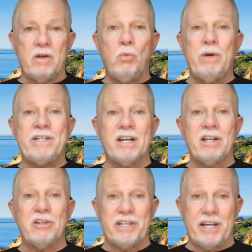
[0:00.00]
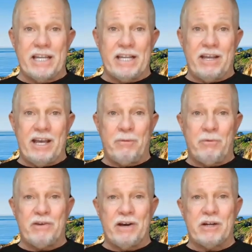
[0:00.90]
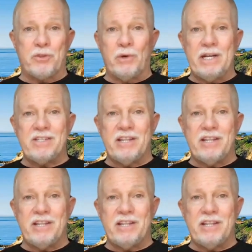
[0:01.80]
We did a little digging and we found out the reason